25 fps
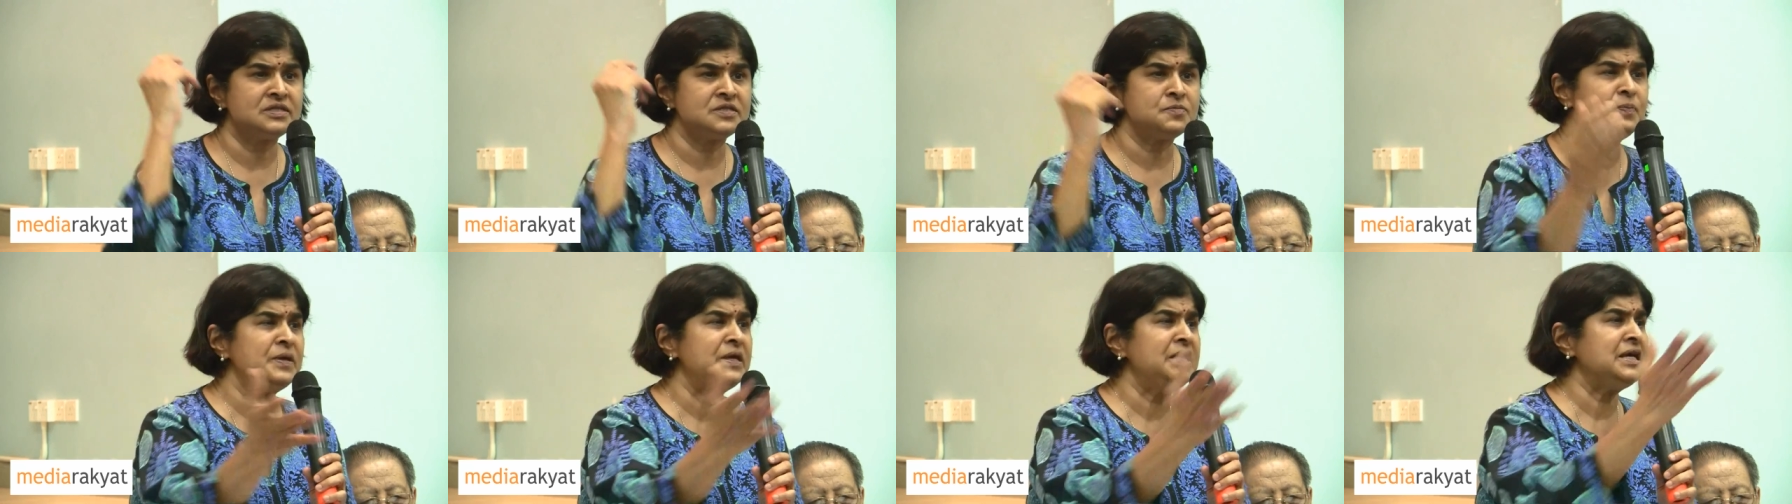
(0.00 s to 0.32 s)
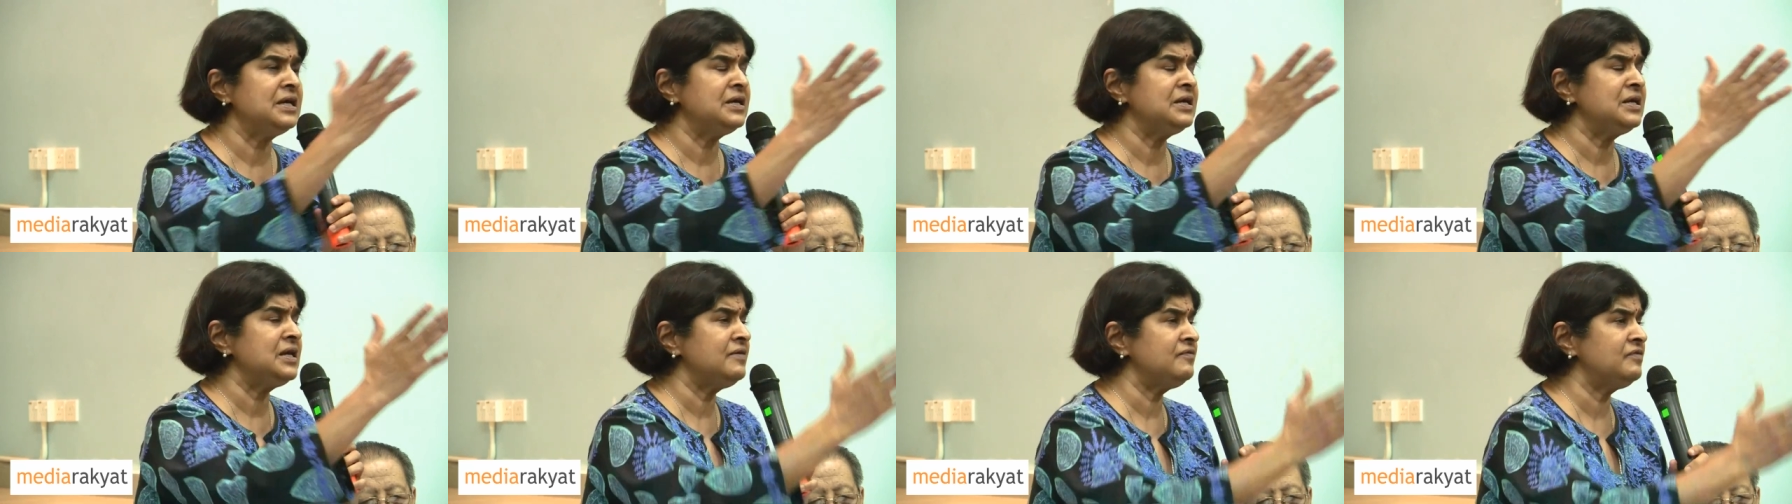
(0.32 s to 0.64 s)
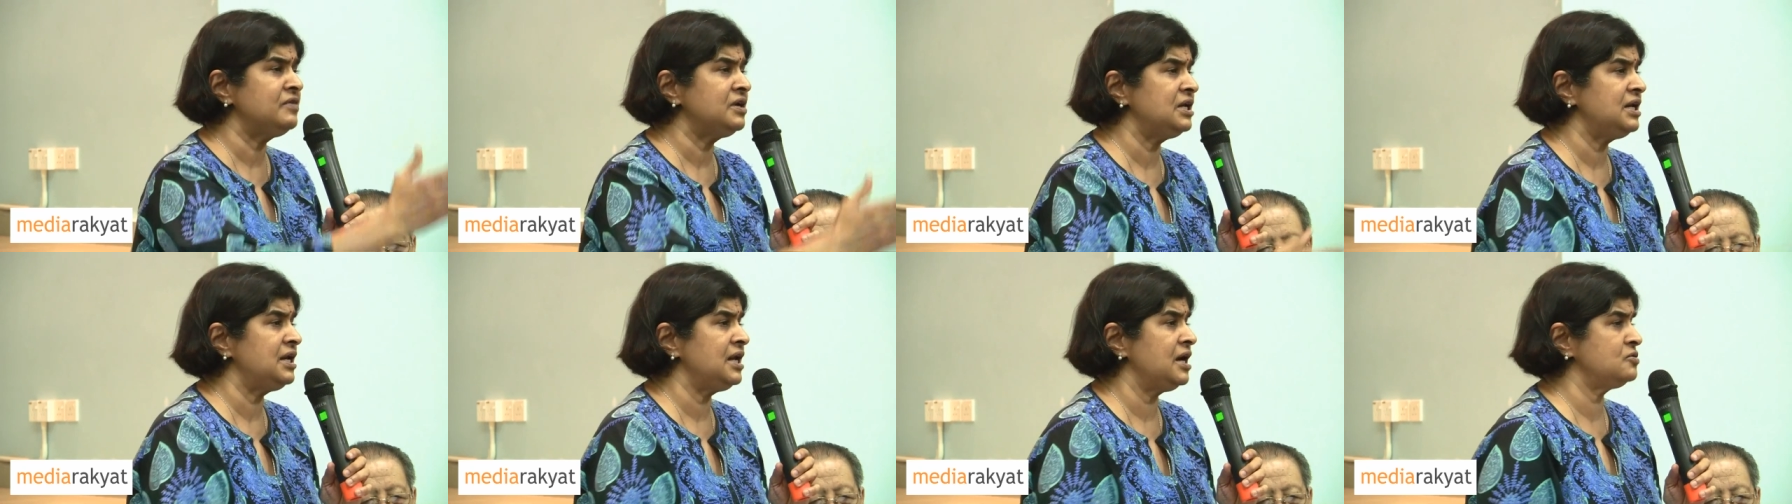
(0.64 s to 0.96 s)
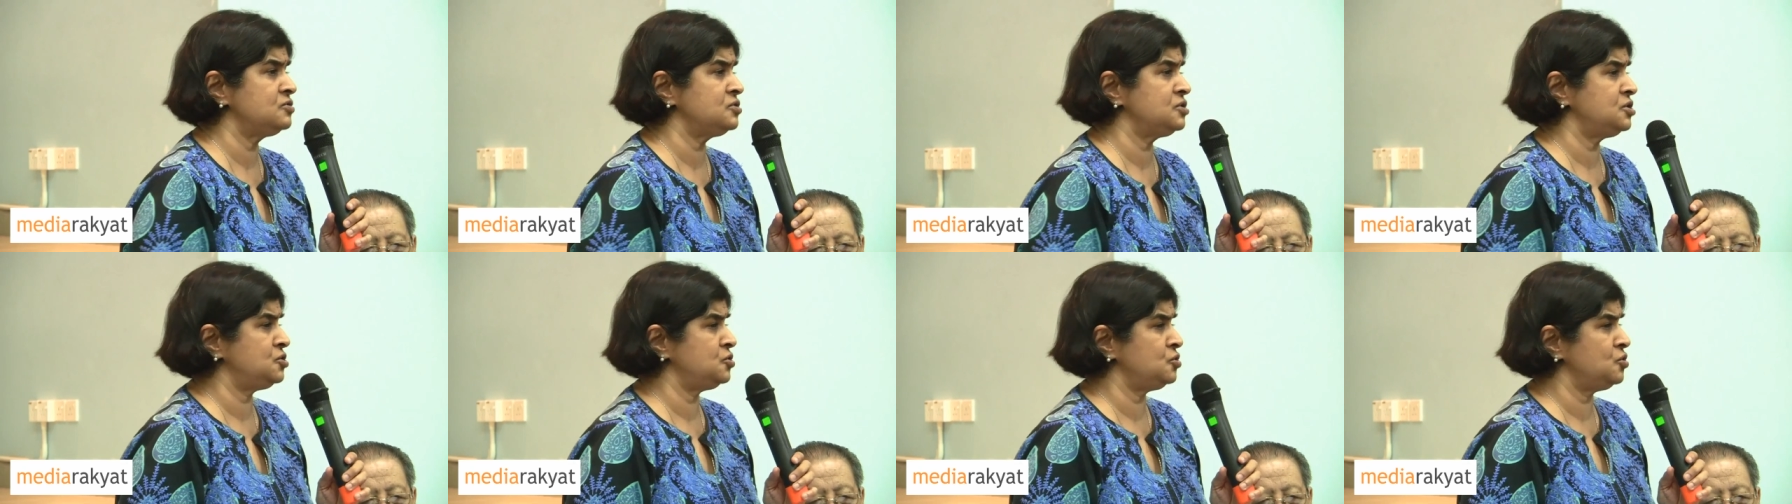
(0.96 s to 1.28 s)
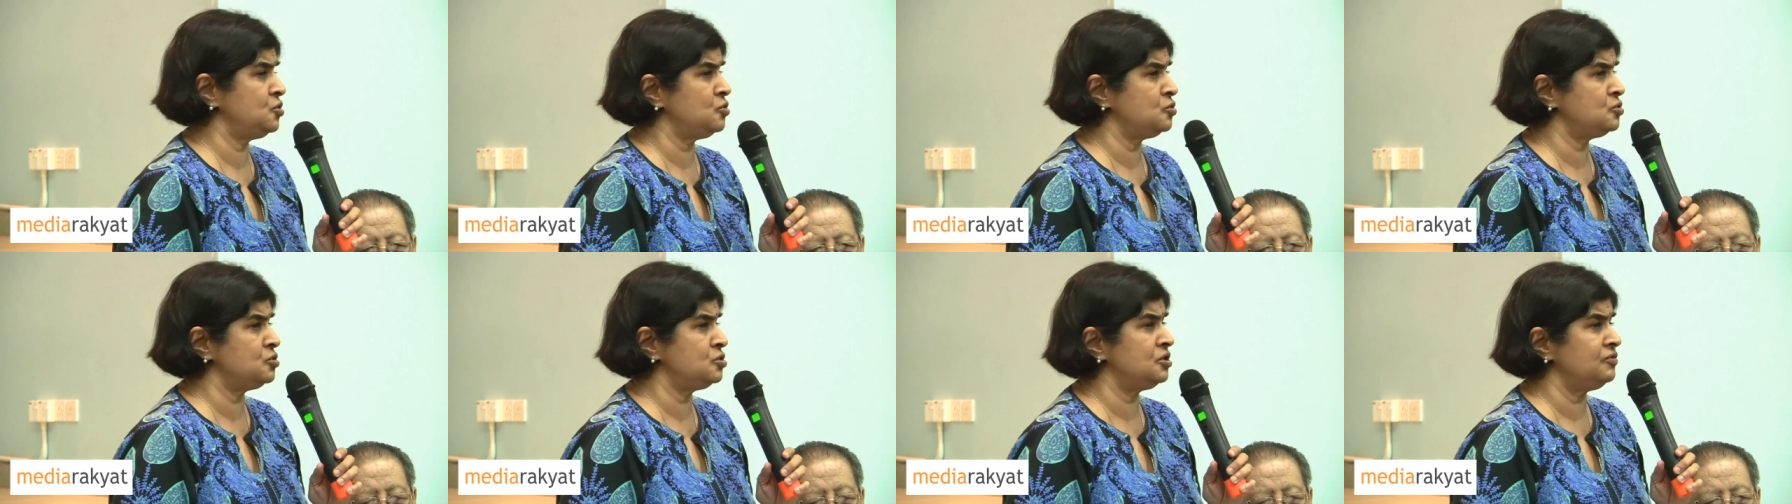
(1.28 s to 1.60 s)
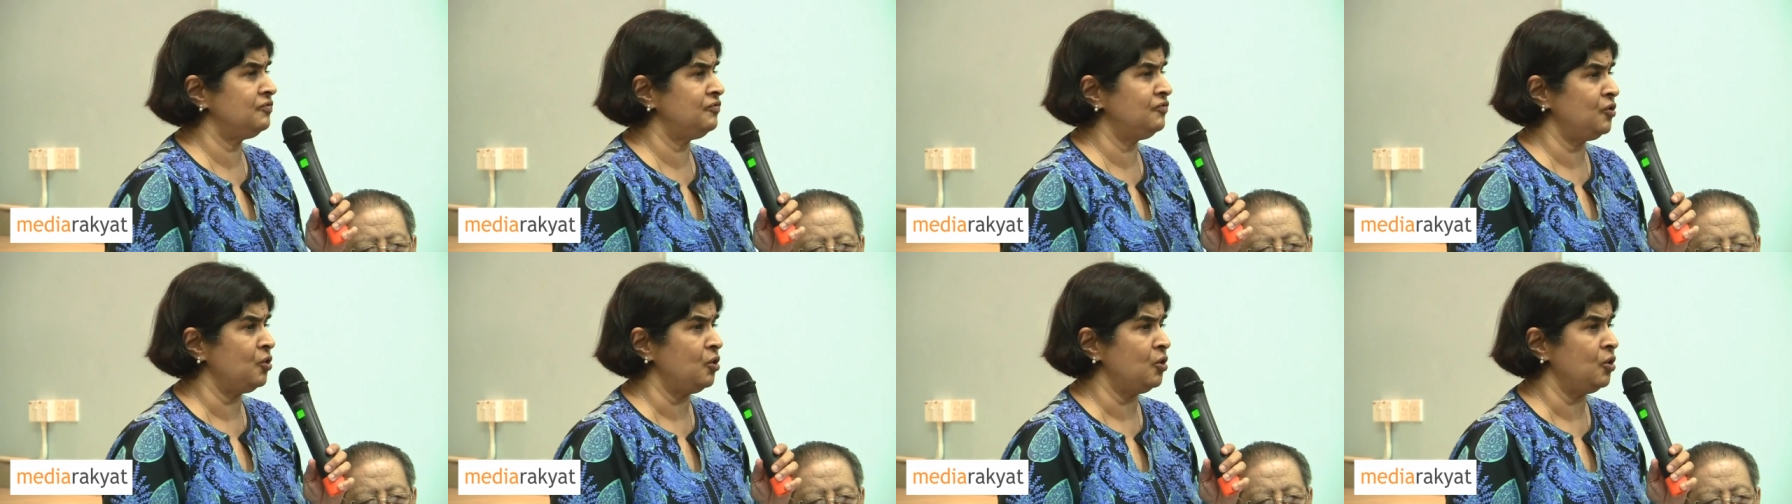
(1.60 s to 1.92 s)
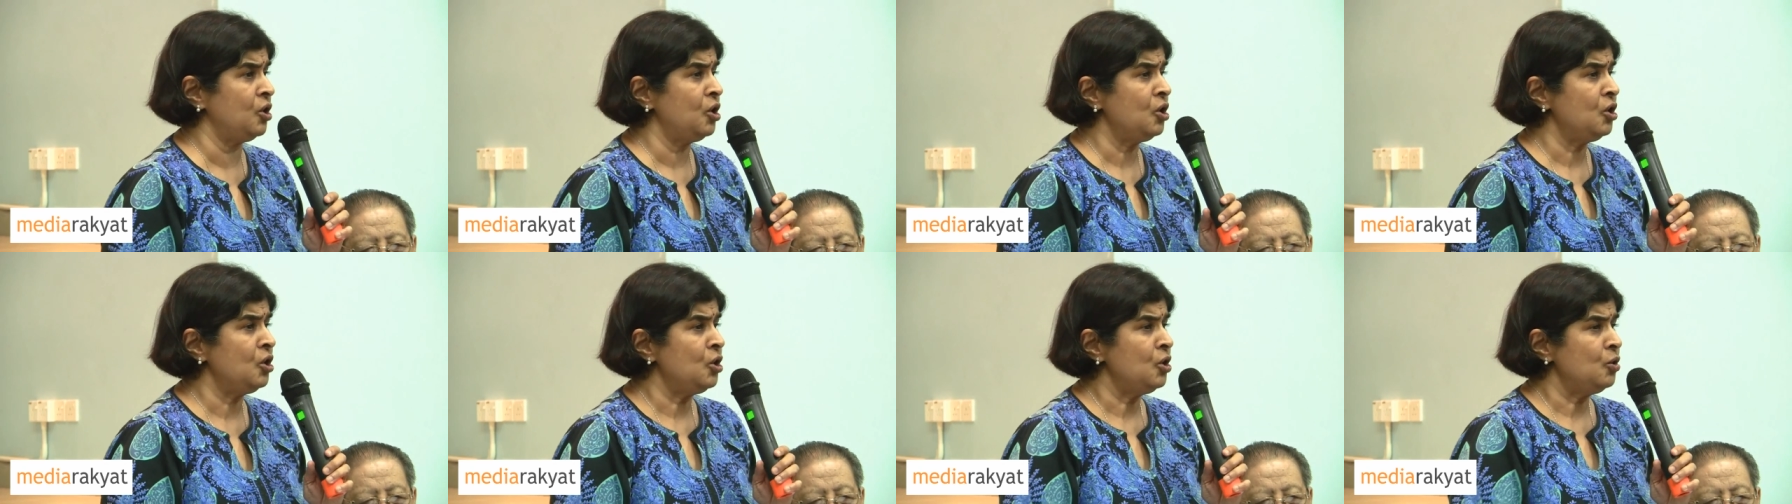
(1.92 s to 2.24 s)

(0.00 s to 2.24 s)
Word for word: The speaker never allows it to go to the floor.